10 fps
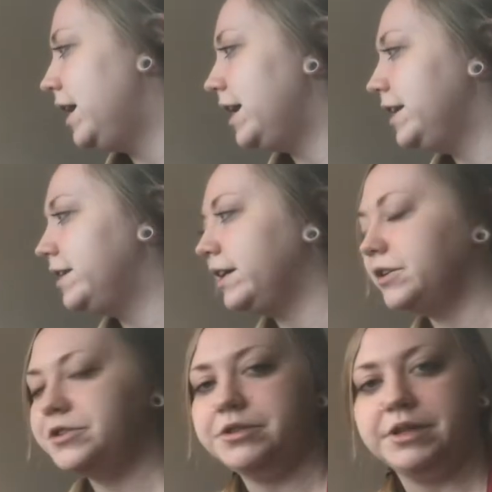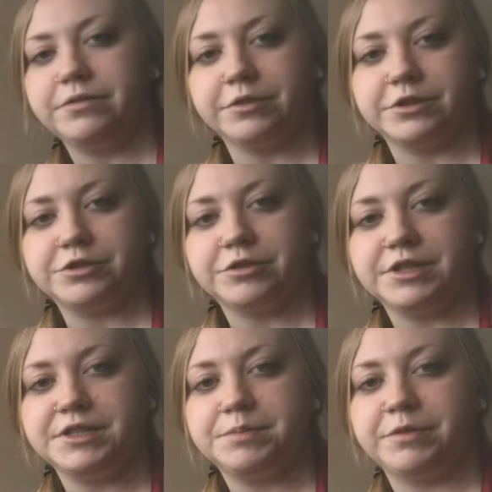anything else you need for the
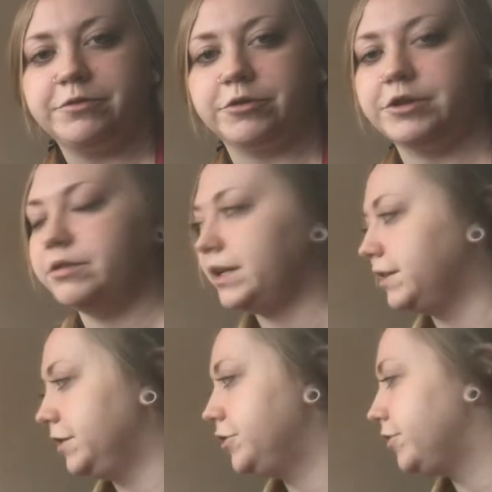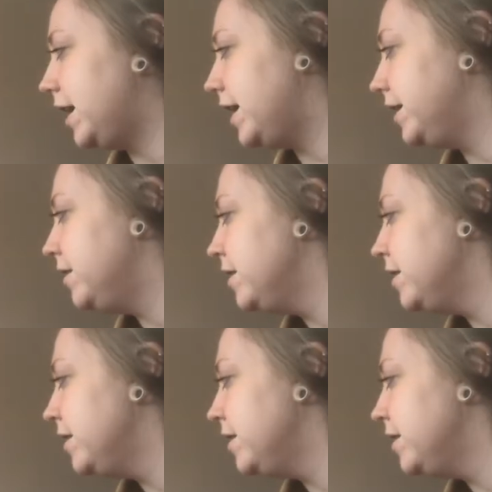trees before you let this dry.